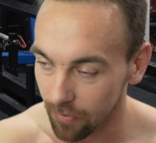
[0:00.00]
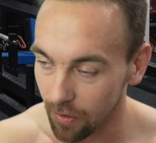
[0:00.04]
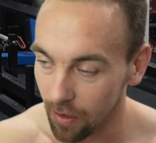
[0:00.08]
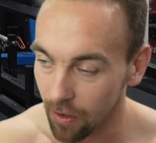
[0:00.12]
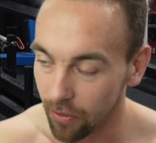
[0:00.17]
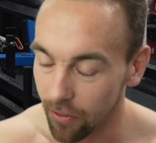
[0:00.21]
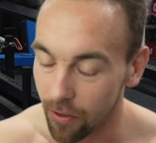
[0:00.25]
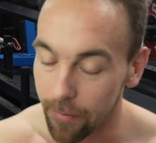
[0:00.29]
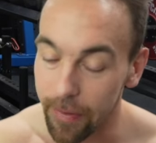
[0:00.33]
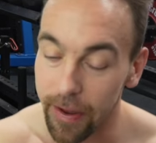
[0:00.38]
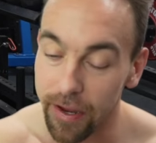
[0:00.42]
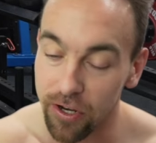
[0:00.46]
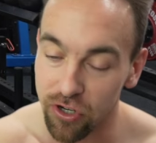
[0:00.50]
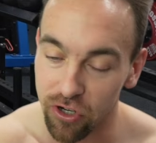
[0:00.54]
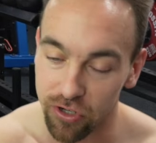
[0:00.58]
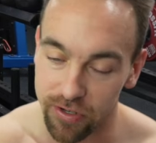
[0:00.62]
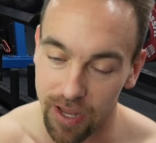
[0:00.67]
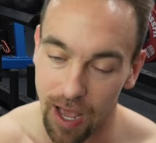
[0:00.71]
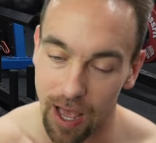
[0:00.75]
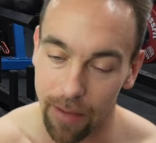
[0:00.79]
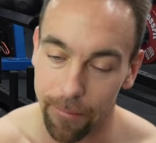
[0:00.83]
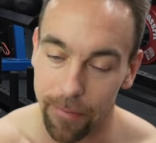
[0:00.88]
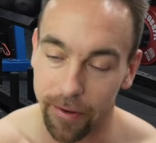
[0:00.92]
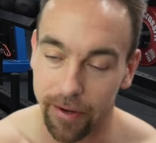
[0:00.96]
the major
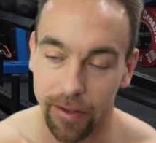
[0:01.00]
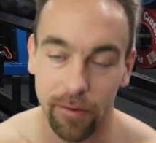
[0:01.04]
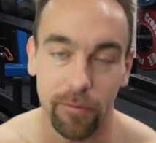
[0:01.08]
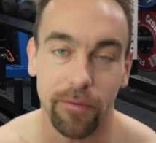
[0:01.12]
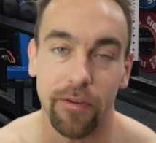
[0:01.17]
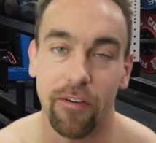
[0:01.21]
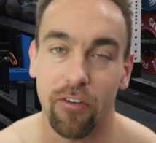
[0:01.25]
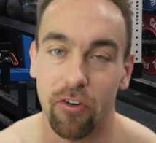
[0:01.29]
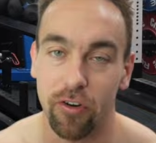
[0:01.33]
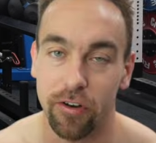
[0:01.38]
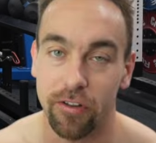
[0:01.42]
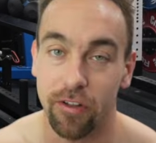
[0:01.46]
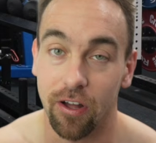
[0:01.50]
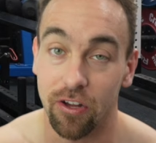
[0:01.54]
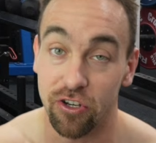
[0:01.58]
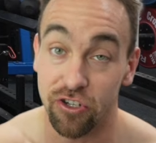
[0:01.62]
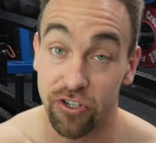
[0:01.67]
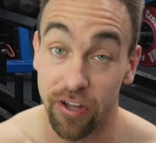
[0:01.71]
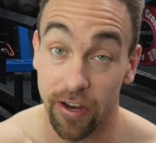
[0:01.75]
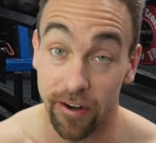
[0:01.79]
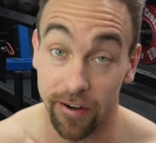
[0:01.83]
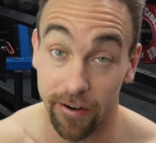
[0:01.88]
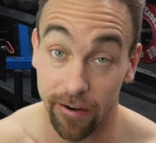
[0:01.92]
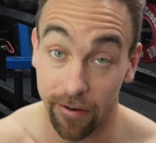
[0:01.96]
topic, and we've already
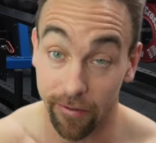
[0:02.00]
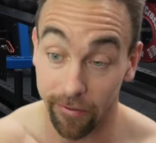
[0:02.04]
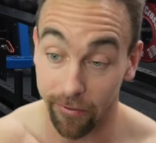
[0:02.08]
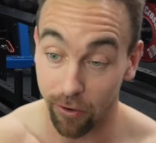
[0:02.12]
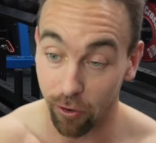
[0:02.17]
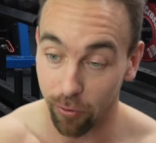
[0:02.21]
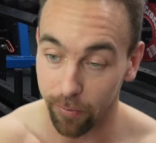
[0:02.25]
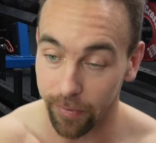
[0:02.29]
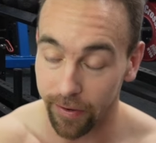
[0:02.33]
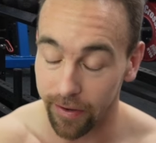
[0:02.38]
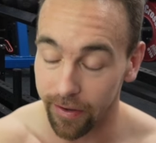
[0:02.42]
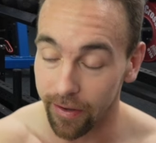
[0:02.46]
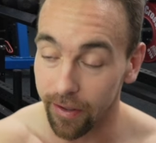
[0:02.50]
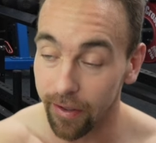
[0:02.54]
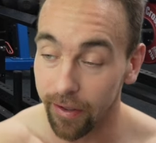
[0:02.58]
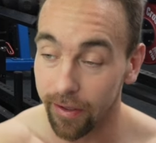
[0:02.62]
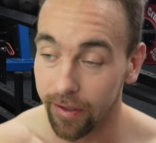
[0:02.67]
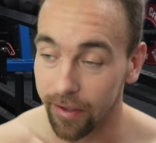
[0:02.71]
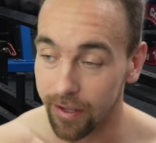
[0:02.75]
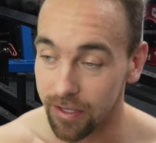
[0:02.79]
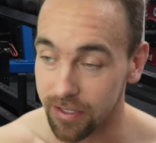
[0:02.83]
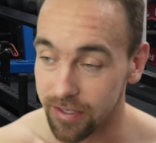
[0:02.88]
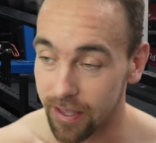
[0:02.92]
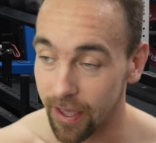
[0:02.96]
touched on it a little bit,
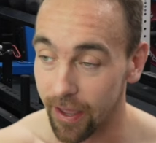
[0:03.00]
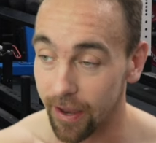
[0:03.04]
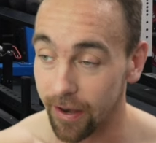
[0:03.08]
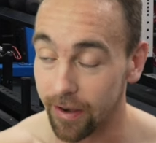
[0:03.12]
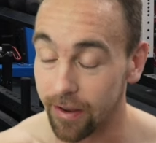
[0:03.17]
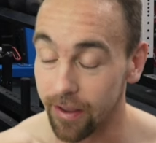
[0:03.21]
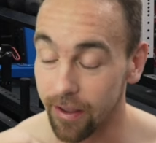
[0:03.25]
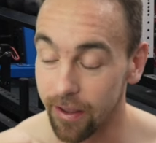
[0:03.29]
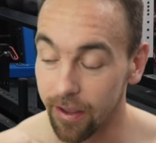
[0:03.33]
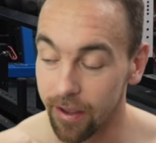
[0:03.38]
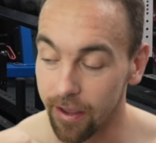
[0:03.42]
is that